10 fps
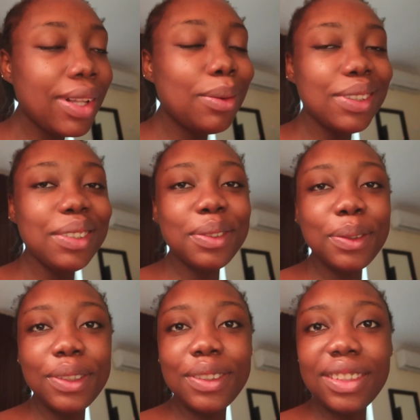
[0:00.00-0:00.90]
I'm looking
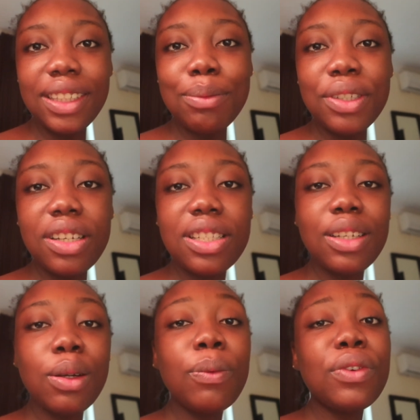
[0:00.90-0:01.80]
forward to it. Let me just
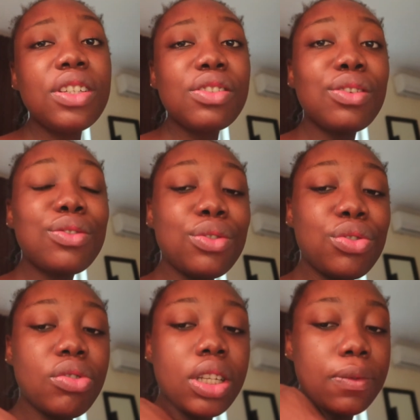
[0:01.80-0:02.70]
see. Hopefully it's not too
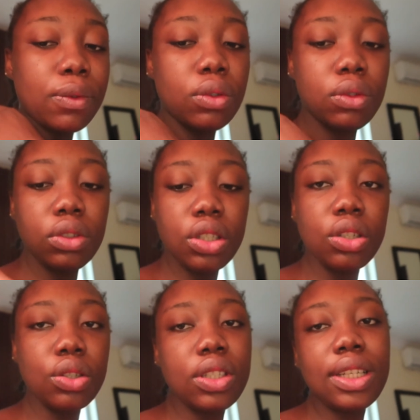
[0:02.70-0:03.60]
stressful, it's
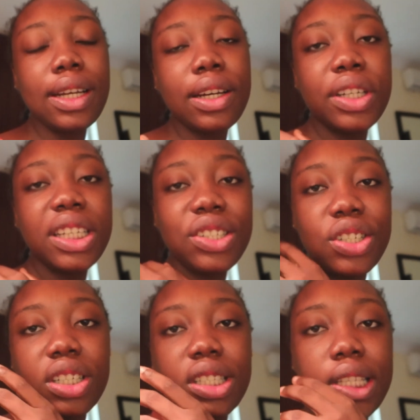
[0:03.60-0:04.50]
not too tiring, it's
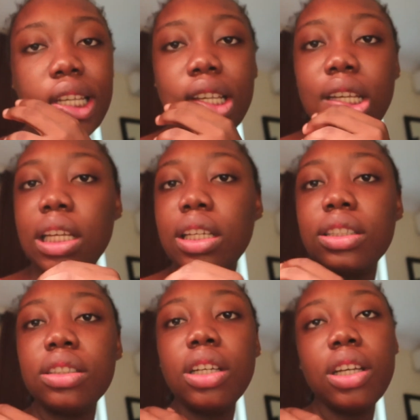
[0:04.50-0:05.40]
just there,
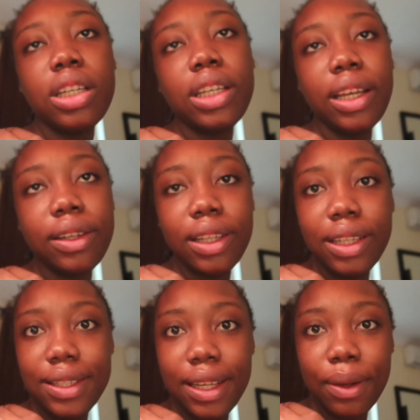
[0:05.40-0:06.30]
and yeah,
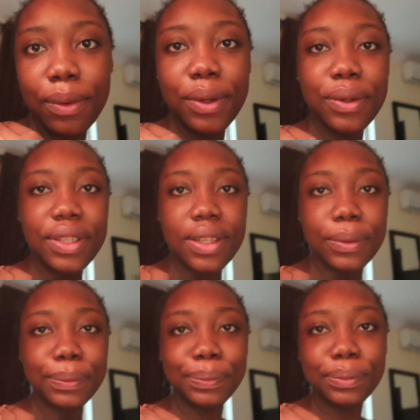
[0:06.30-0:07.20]
let's see how it goes now.